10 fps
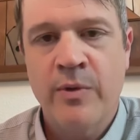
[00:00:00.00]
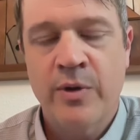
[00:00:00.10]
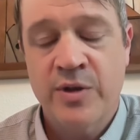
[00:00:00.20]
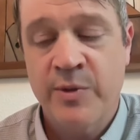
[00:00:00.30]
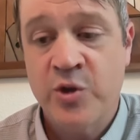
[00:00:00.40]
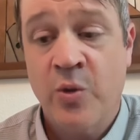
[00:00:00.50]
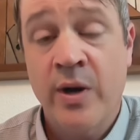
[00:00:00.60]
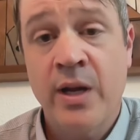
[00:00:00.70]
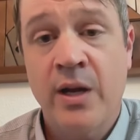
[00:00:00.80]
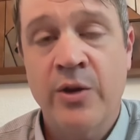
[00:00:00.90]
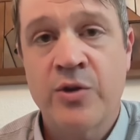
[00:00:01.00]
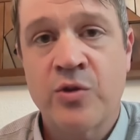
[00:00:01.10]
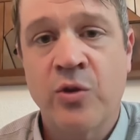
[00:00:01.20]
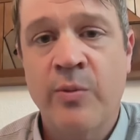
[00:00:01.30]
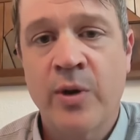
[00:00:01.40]
There's a majority on their
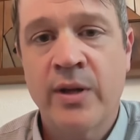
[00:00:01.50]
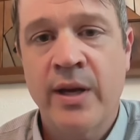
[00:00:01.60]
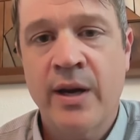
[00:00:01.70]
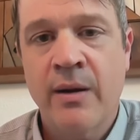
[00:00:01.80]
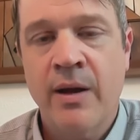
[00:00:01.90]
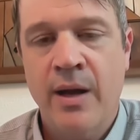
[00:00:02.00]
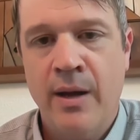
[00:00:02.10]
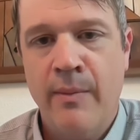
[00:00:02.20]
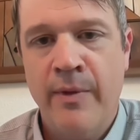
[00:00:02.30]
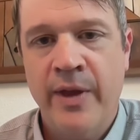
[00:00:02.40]
school board there um,